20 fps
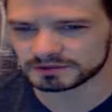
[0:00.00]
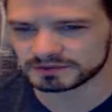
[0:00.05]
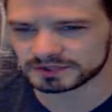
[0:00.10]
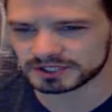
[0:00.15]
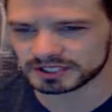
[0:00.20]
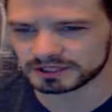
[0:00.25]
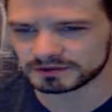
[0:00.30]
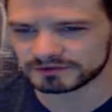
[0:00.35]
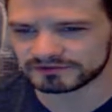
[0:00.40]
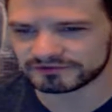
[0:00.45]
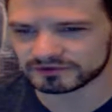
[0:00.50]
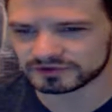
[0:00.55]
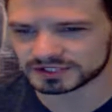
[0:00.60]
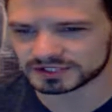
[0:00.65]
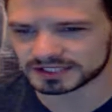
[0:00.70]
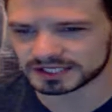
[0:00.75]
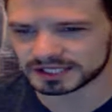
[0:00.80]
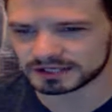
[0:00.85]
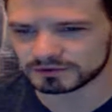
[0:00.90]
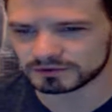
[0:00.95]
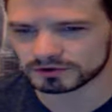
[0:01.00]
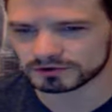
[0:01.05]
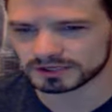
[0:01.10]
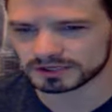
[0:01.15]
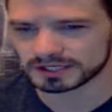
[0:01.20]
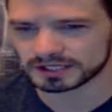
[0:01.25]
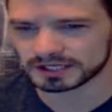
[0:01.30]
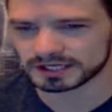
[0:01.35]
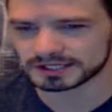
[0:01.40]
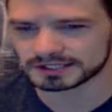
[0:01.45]
has been needed before the state will
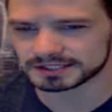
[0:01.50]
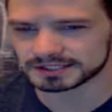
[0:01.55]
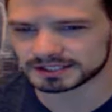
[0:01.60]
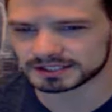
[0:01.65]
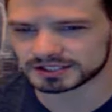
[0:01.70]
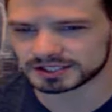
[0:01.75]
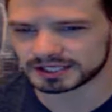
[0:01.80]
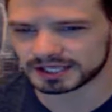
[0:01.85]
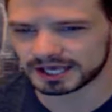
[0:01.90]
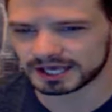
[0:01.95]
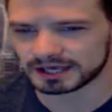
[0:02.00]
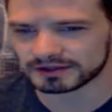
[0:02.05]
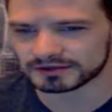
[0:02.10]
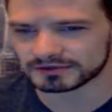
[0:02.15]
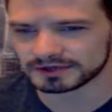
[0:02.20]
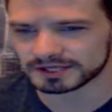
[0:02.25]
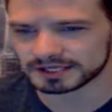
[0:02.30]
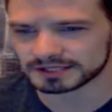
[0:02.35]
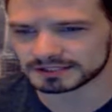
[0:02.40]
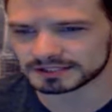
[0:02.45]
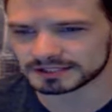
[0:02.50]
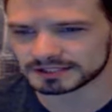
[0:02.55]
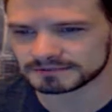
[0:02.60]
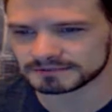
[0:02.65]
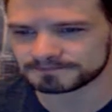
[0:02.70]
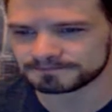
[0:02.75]
greenlight such gatherings.